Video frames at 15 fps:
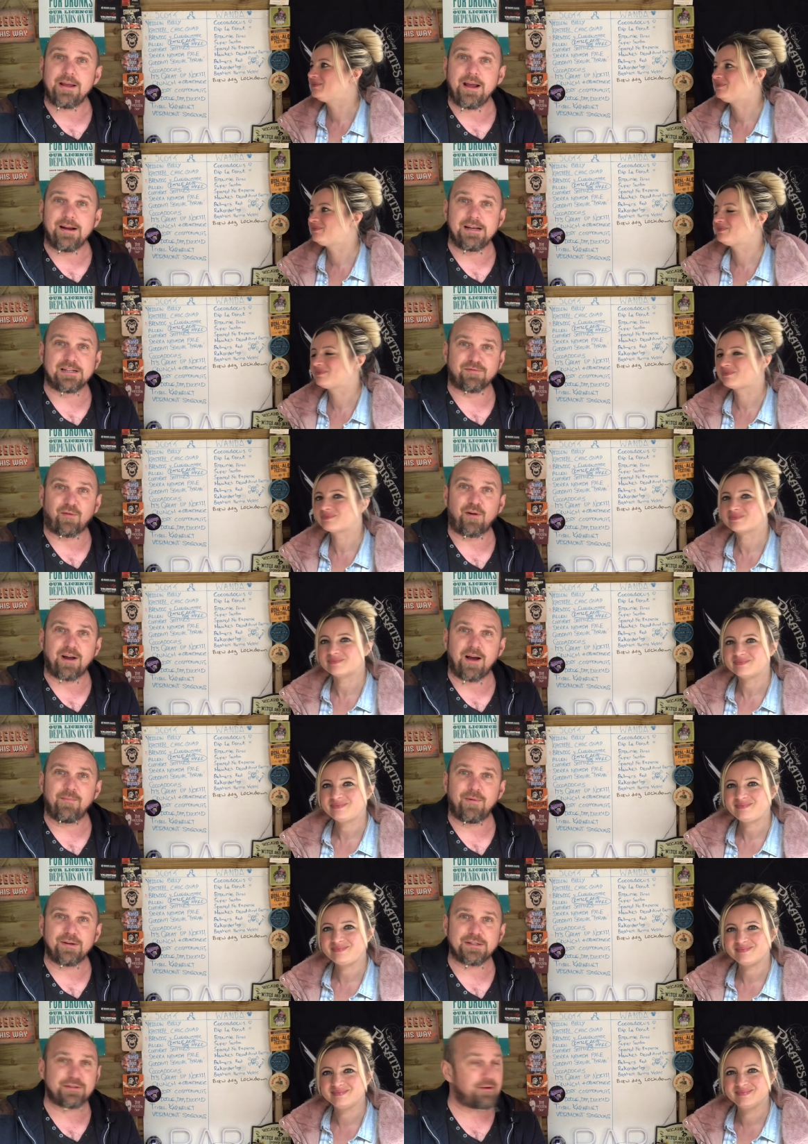Speaker 1: and it's right up
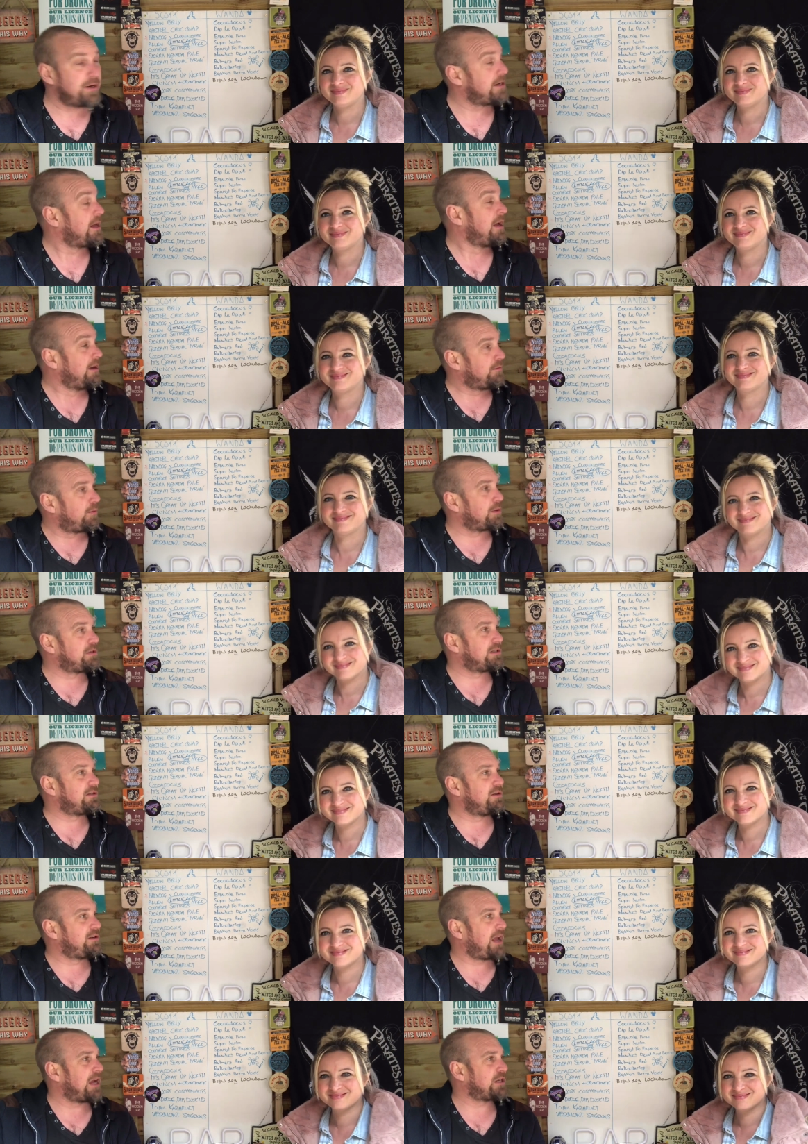my street. Wanda's new
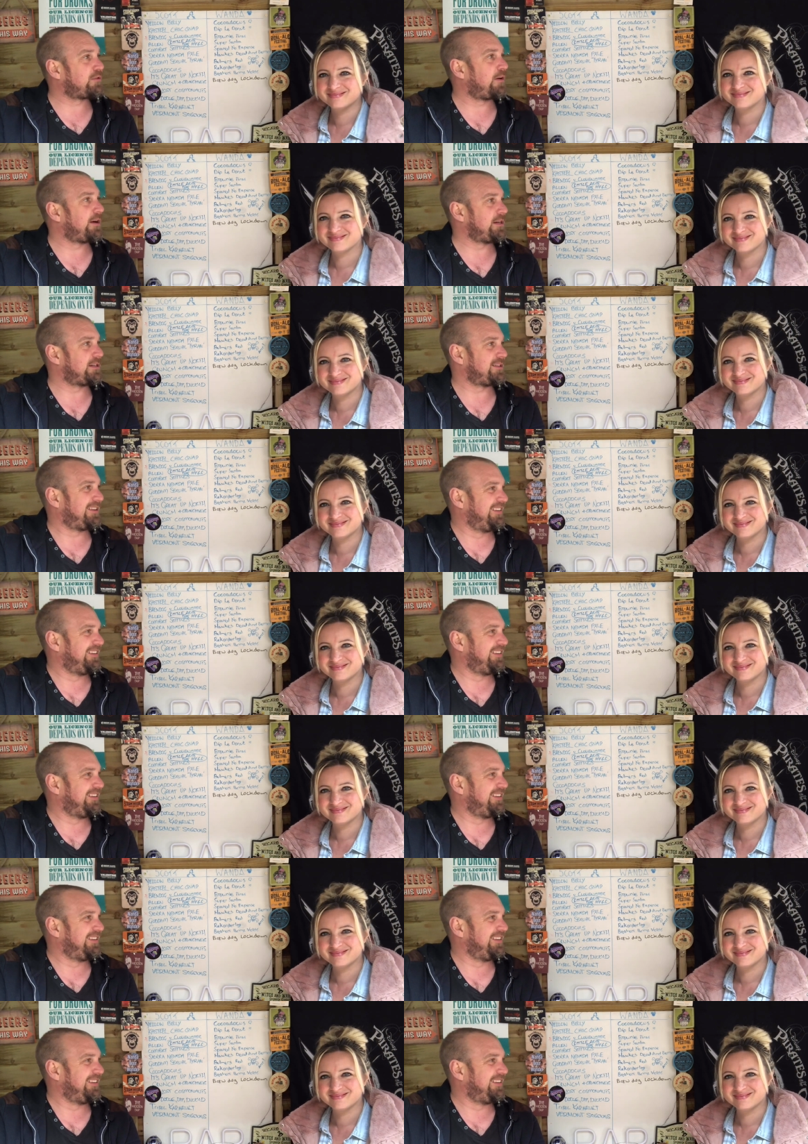catchphrase.